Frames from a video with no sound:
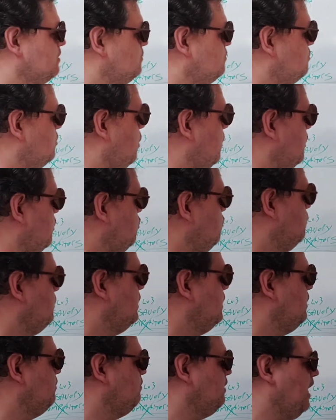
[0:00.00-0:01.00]
So, and you
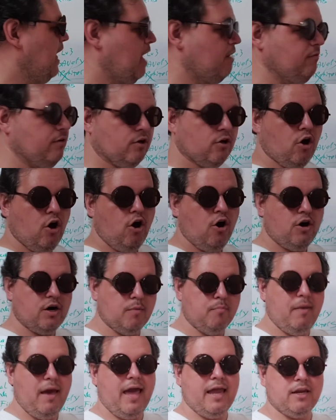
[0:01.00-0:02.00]
could even have a guard, a
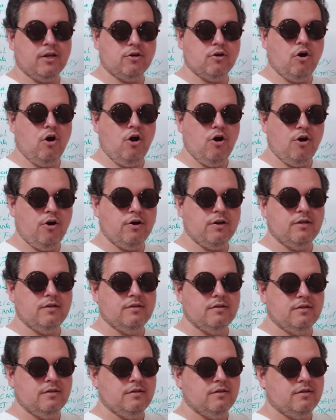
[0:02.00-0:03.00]
panicked guard,
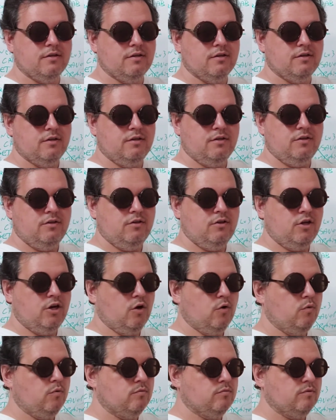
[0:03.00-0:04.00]
you
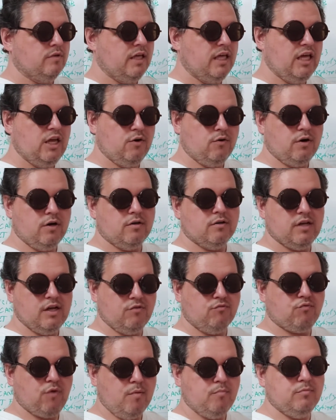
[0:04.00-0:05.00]
know, hear a
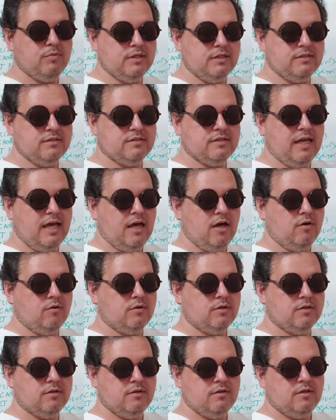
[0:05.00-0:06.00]
rumbling
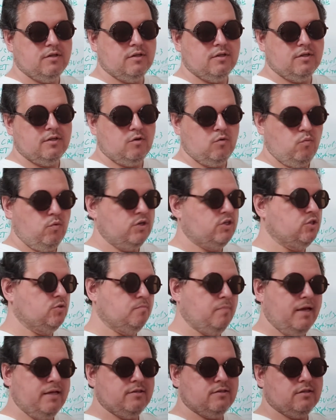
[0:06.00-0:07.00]
sound, which is
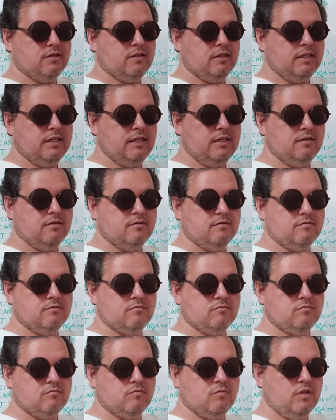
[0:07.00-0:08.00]
basically
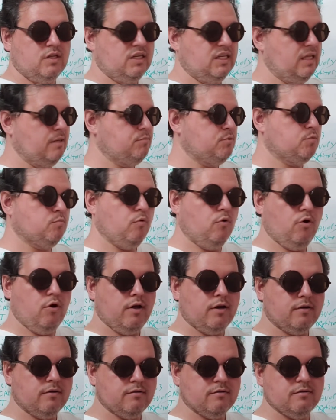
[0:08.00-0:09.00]
the deep
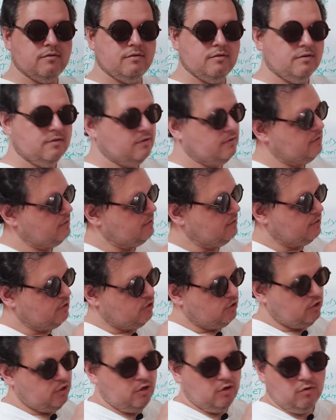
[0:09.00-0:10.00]
spawn,
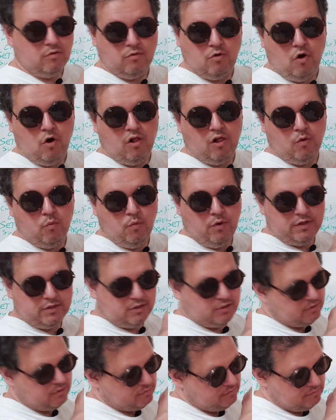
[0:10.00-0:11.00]
you know, all at
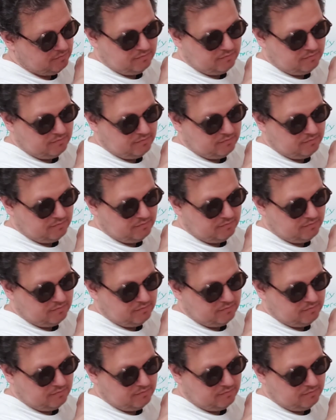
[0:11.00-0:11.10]
once.